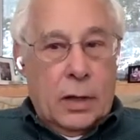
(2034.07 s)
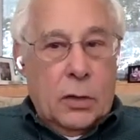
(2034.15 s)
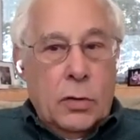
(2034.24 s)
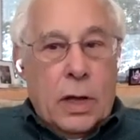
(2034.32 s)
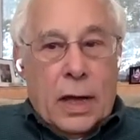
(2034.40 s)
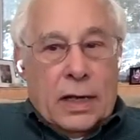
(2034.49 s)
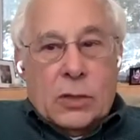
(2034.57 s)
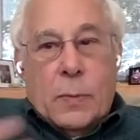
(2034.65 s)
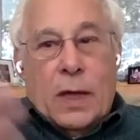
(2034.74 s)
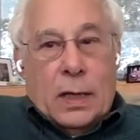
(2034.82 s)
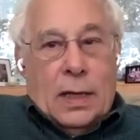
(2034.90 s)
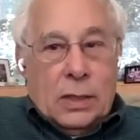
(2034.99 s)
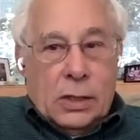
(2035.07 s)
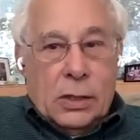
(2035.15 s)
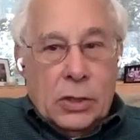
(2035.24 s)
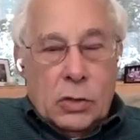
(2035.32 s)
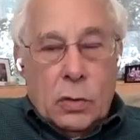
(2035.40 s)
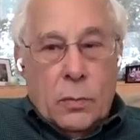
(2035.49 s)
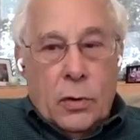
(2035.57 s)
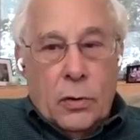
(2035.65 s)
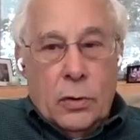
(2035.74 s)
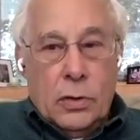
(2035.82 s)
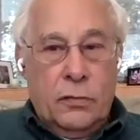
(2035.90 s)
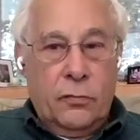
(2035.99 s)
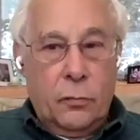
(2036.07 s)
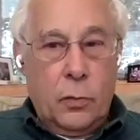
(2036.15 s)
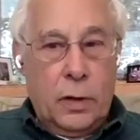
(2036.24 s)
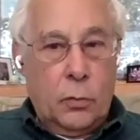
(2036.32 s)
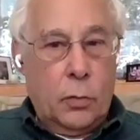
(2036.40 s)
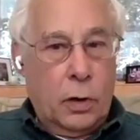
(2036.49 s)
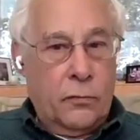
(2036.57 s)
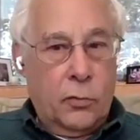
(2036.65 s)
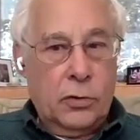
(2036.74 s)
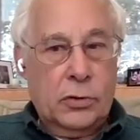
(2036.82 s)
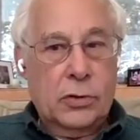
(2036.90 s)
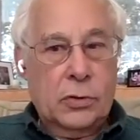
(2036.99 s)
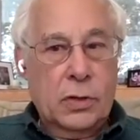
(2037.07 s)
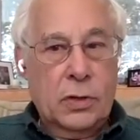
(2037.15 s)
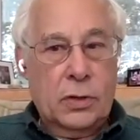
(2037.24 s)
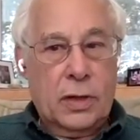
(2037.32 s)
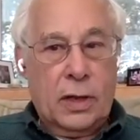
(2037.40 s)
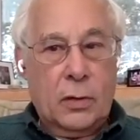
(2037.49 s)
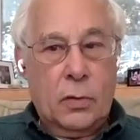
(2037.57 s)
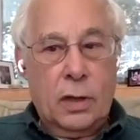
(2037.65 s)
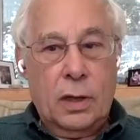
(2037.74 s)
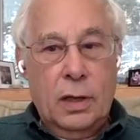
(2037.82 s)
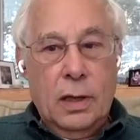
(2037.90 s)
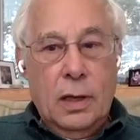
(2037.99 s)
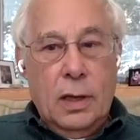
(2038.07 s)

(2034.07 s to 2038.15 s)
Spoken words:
you'd not expect excellence to emerge when a workforce is treated that way.